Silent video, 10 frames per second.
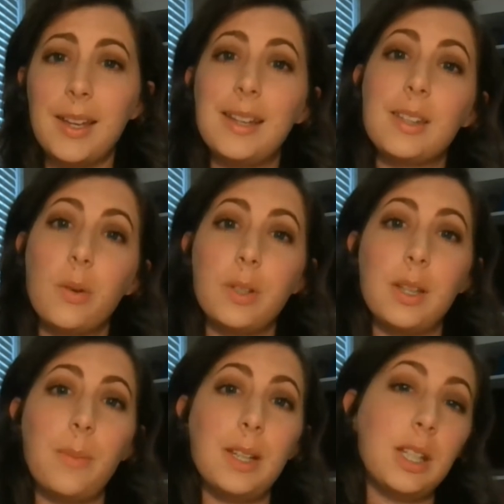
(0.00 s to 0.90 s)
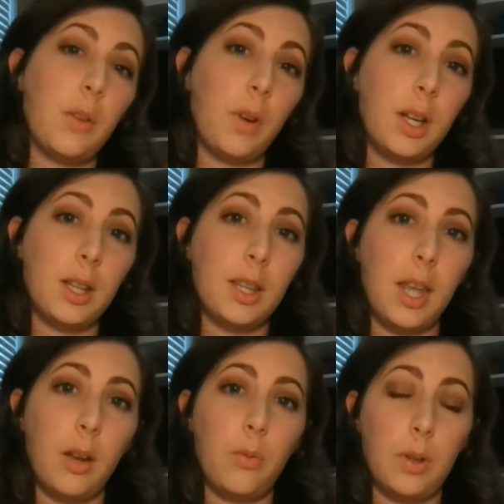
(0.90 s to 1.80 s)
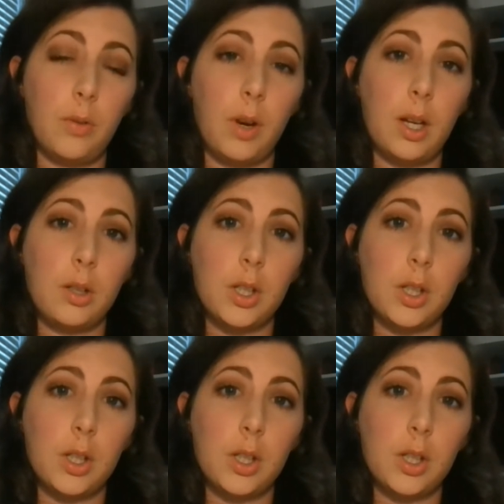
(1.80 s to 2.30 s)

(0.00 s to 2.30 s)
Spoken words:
is going to be different than a fifth grader's